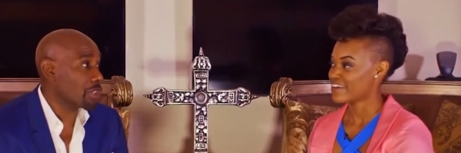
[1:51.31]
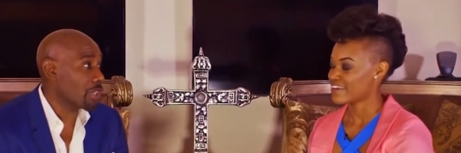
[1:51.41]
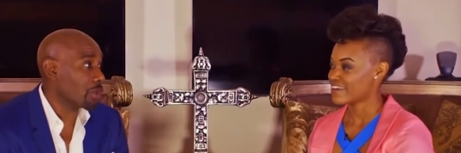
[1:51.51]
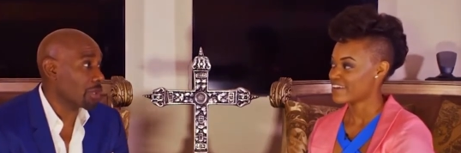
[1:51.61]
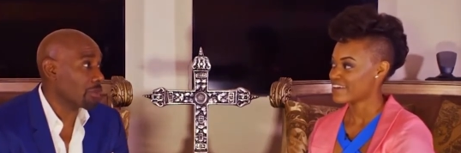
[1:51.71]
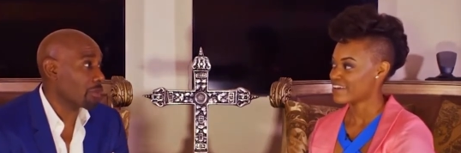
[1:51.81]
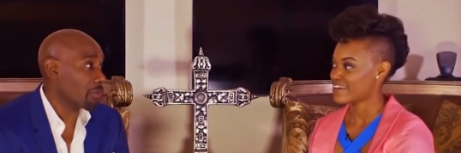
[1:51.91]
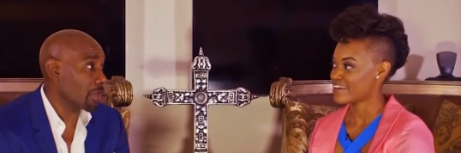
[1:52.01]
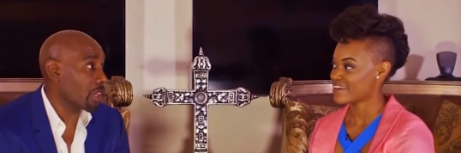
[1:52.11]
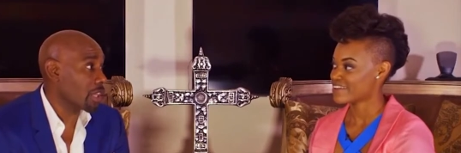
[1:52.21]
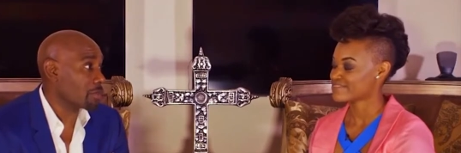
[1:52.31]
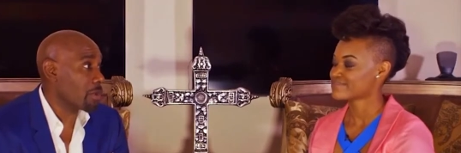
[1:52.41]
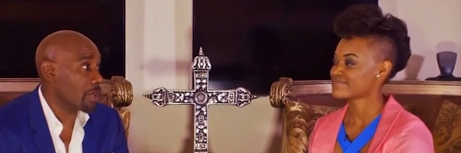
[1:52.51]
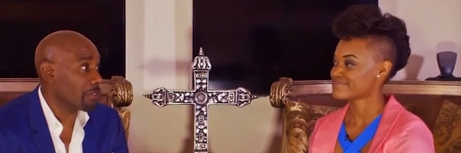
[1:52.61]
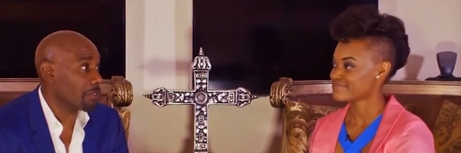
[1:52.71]
Speaker 1: here with, for the launch
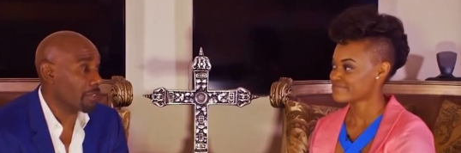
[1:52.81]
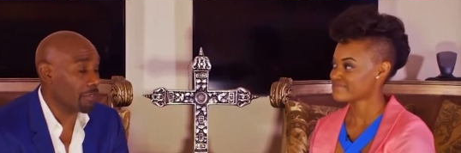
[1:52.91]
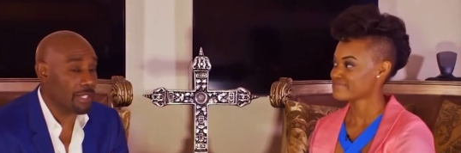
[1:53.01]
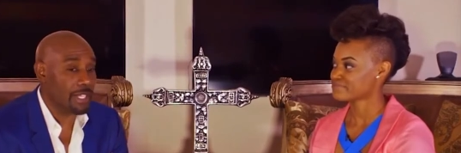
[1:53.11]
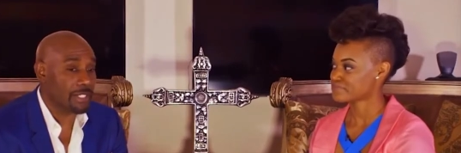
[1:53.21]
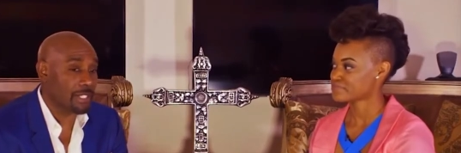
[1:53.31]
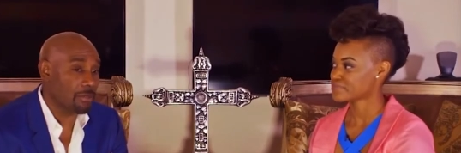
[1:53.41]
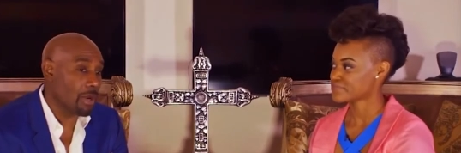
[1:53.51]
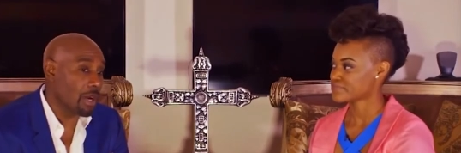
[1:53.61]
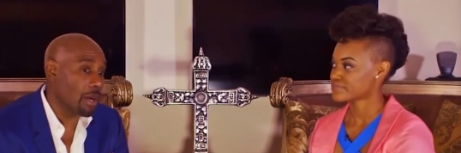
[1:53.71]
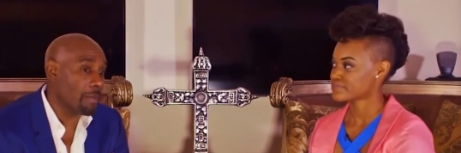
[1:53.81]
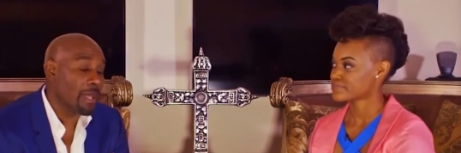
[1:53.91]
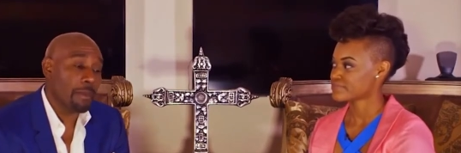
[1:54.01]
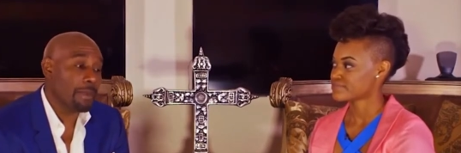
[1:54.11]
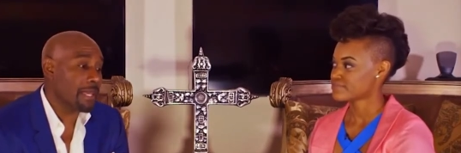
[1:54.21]
party for, for Destiny. Um,
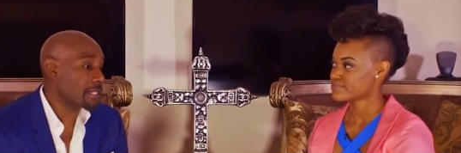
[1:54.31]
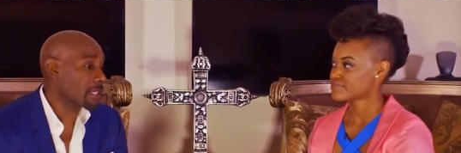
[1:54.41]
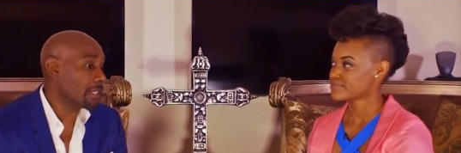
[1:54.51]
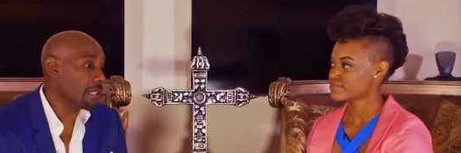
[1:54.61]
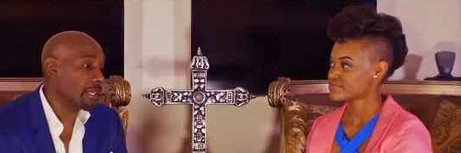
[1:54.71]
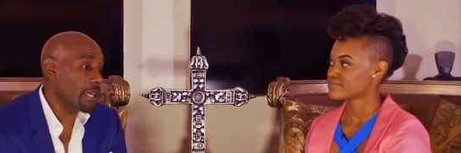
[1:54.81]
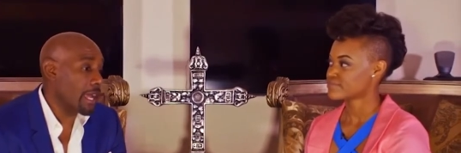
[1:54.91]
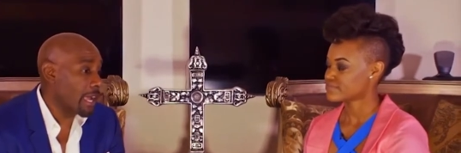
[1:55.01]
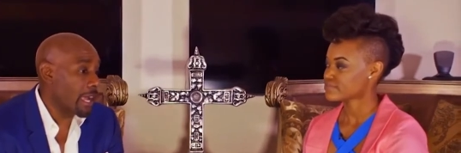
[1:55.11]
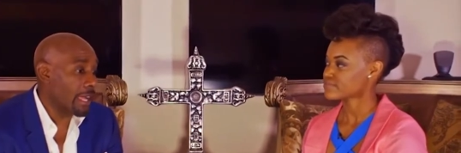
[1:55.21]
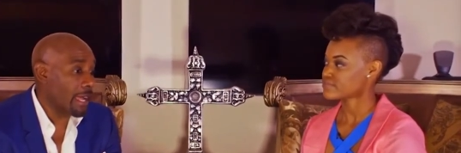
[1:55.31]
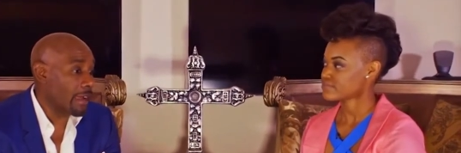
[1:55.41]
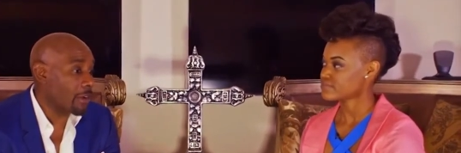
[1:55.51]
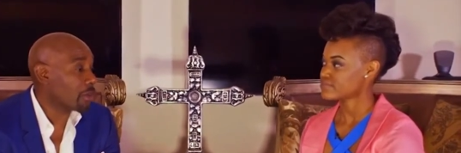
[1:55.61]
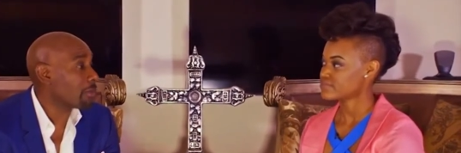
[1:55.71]
basically, I, I, I,
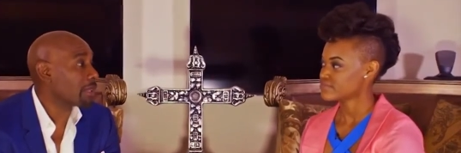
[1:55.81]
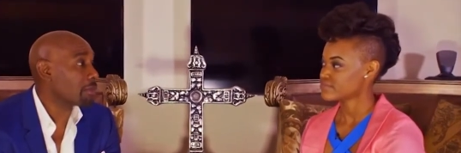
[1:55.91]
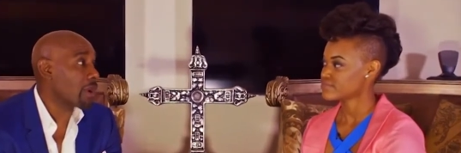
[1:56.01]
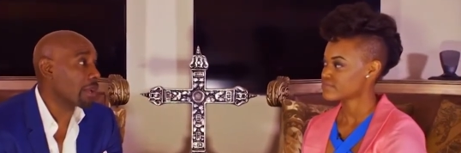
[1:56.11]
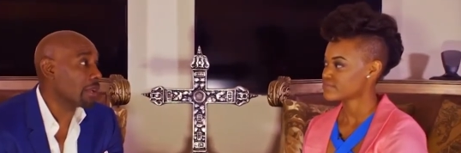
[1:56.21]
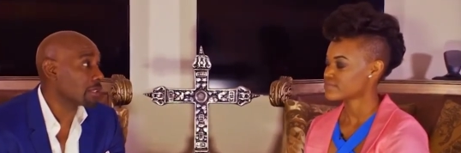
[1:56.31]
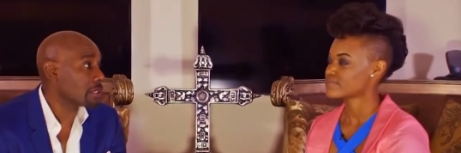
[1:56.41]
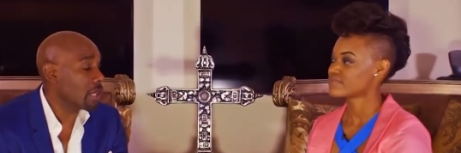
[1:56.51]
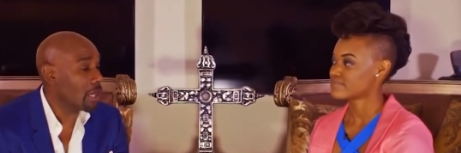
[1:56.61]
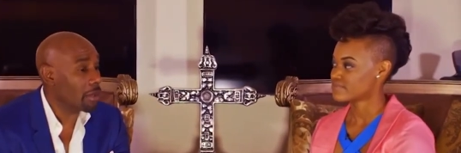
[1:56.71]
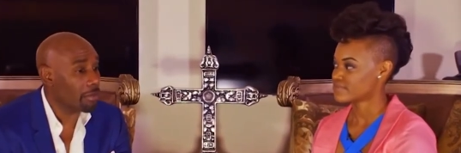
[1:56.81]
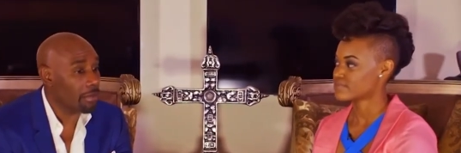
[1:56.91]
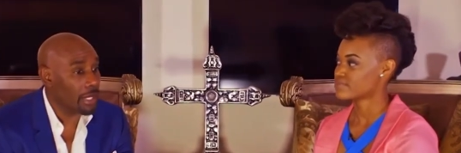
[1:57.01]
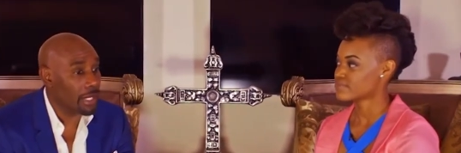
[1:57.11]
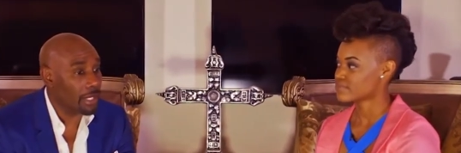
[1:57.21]
heard about the product, um,
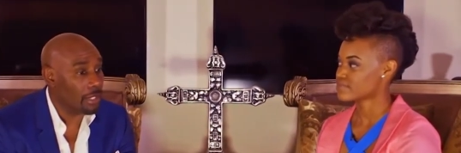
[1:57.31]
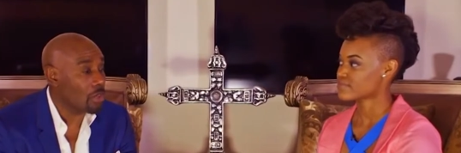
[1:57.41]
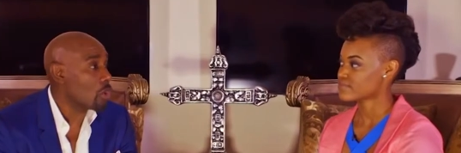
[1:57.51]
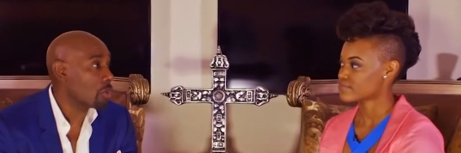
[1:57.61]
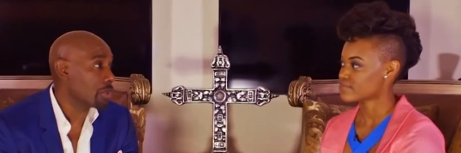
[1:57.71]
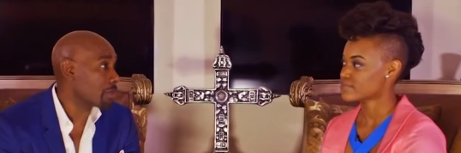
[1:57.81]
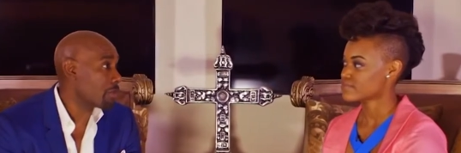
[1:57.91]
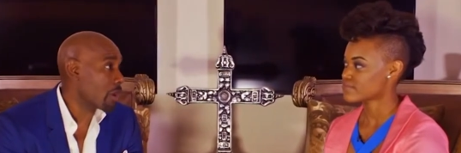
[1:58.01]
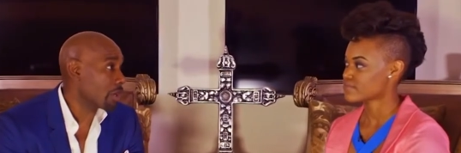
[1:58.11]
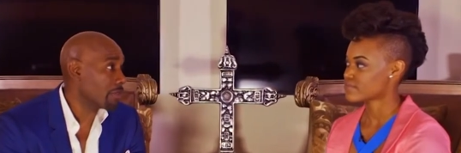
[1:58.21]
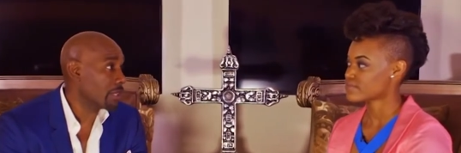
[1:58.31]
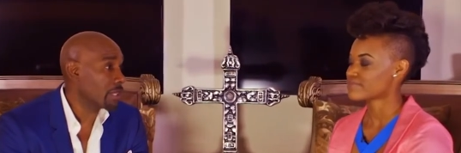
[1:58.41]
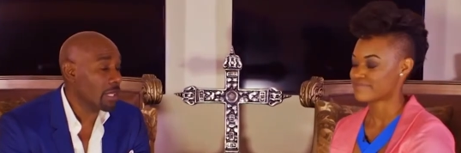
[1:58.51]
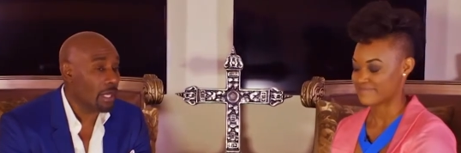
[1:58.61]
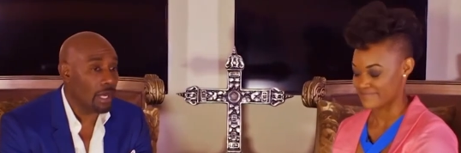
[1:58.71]
and Nicole was a part of it.
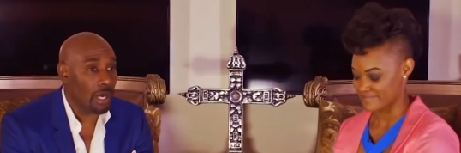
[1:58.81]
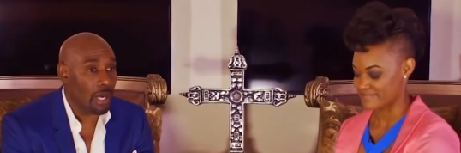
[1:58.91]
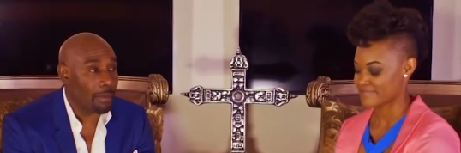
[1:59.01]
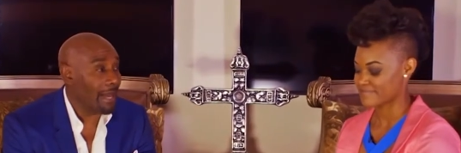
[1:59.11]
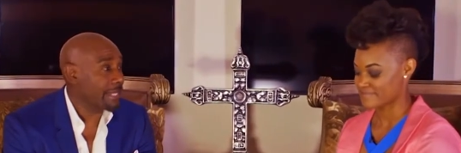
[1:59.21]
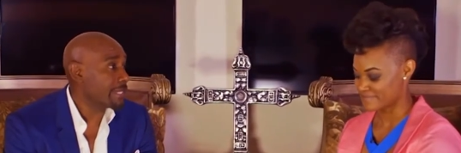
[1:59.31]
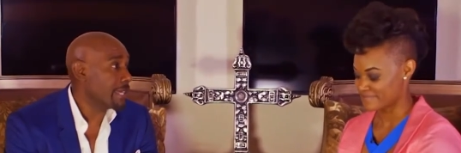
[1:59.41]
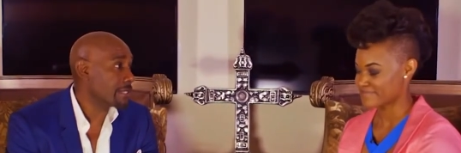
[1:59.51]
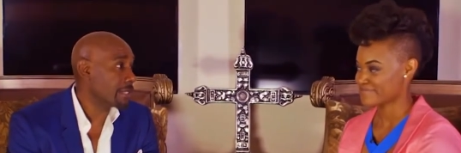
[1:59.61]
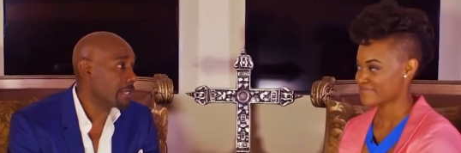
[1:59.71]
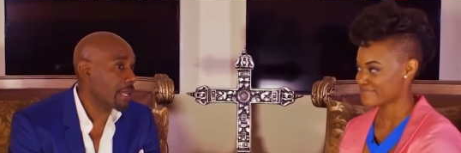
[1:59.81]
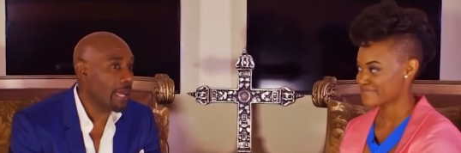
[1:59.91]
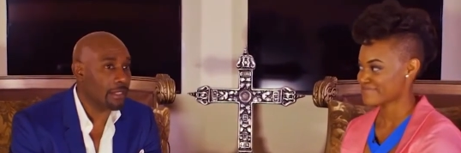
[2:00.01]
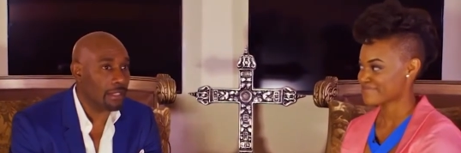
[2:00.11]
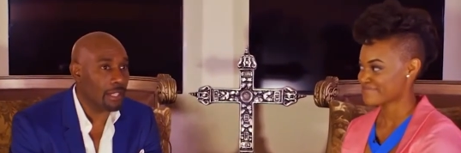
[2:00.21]
Um, I tasted it,
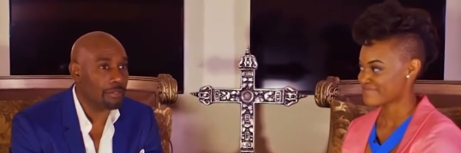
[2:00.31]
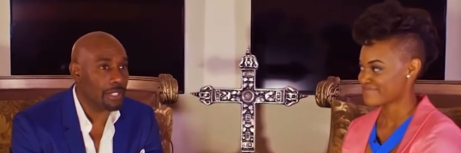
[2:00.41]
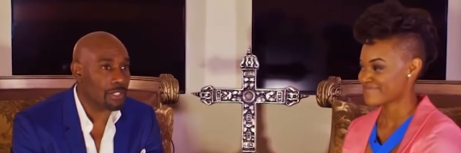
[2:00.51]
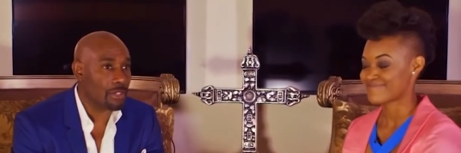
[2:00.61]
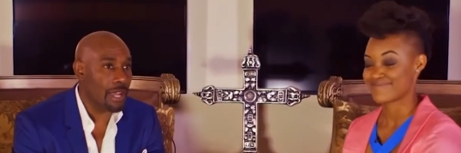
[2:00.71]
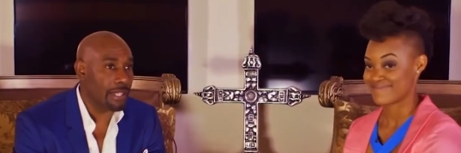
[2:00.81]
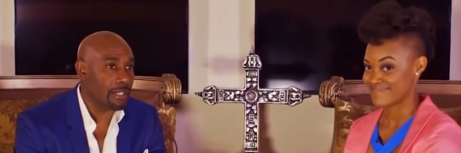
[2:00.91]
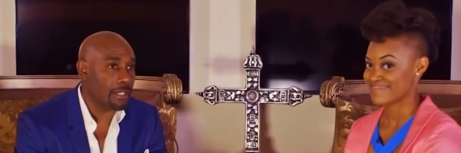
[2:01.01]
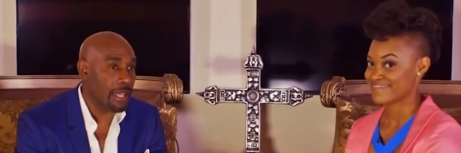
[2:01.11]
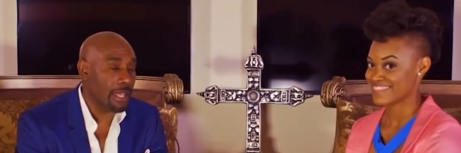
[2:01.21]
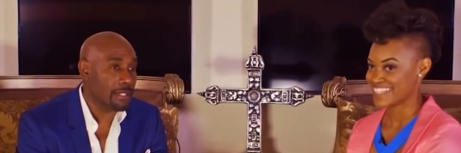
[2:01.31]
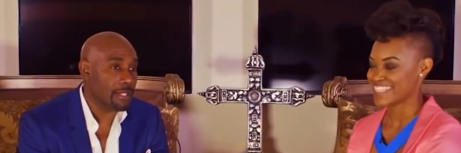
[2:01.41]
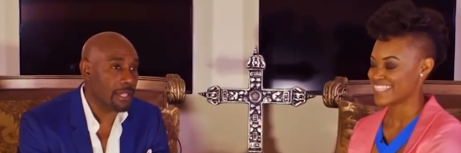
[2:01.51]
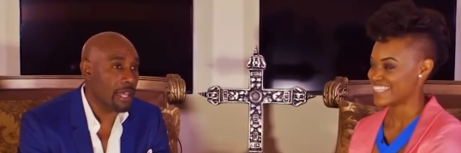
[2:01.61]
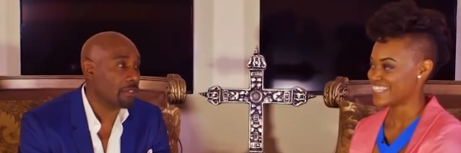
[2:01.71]
I loved it, so I had to I had to
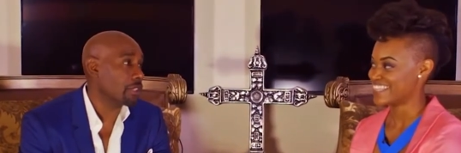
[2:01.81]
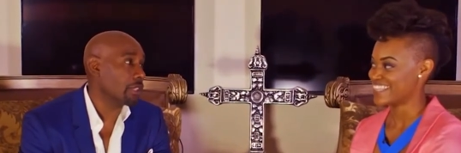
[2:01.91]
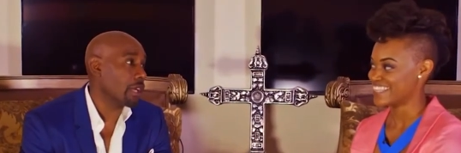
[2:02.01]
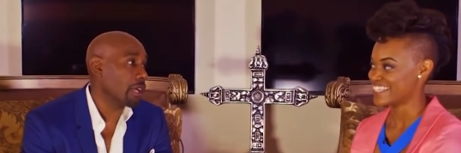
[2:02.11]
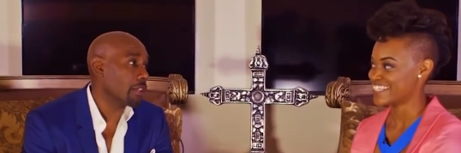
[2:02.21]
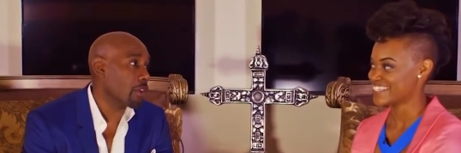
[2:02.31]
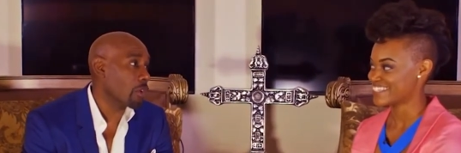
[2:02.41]
sit out the uh, the owner